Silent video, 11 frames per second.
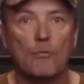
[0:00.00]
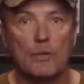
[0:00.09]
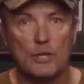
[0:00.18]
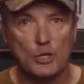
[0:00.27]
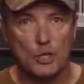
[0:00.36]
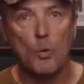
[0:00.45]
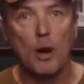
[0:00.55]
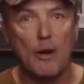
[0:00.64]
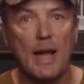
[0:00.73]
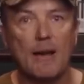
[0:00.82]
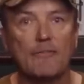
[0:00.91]
for the Q R
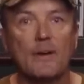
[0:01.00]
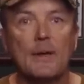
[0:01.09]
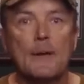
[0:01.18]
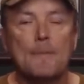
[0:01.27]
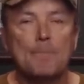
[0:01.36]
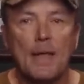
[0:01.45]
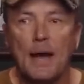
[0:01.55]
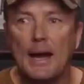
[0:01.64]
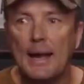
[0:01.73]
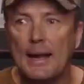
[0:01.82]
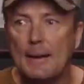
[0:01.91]
F,
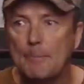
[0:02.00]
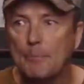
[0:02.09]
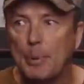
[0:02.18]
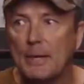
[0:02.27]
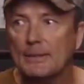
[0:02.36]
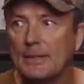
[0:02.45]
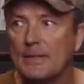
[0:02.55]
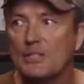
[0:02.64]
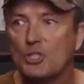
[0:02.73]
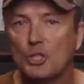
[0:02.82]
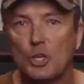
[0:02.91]
uh, but
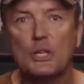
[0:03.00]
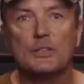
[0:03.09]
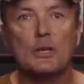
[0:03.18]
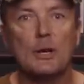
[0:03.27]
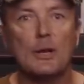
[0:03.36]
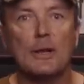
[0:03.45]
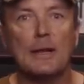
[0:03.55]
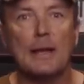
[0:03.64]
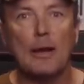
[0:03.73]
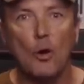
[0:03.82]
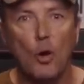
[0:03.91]
it's good to
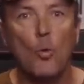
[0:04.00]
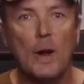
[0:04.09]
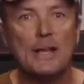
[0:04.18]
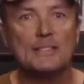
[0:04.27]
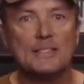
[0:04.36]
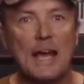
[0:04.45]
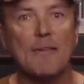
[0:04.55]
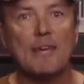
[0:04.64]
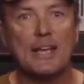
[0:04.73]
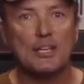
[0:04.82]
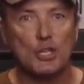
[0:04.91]
always have
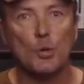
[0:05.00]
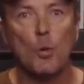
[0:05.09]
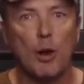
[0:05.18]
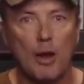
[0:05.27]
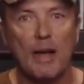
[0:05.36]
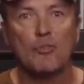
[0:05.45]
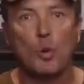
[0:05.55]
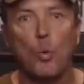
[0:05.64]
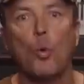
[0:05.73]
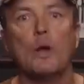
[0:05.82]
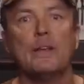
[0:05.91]
a Q R F
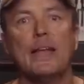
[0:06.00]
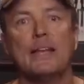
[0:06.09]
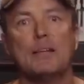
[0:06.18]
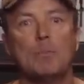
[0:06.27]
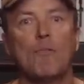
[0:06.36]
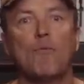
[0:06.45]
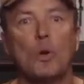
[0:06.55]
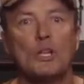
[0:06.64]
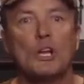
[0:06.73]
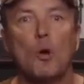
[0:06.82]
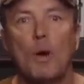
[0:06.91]
coordinated before
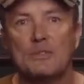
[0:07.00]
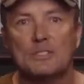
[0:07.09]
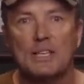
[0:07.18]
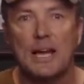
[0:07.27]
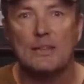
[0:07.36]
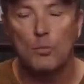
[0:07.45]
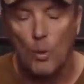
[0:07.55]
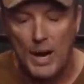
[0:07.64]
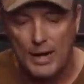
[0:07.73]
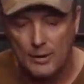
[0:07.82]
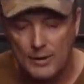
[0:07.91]
you go outside the
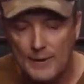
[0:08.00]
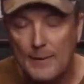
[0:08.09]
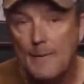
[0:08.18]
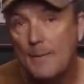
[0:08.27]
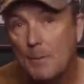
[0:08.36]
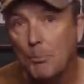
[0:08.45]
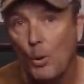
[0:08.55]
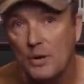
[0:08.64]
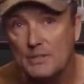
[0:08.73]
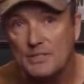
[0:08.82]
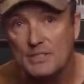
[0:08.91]
wire.
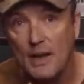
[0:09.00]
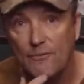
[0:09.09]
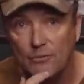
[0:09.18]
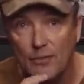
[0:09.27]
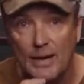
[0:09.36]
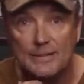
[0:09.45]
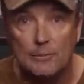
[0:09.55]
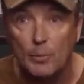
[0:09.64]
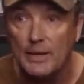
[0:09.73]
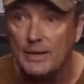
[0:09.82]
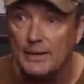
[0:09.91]
Important stuff, right?
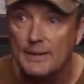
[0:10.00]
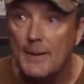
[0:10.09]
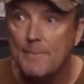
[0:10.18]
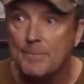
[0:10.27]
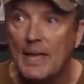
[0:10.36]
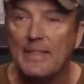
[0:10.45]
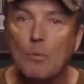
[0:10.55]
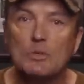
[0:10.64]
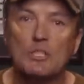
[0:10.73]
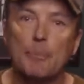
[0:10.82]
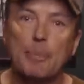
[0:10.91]
We, and that
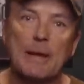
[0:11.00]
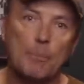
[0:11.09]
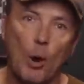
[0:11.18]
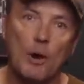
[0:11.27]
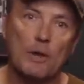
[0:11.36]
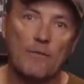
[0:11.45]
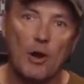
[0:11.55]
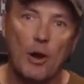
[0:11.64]
was a big part of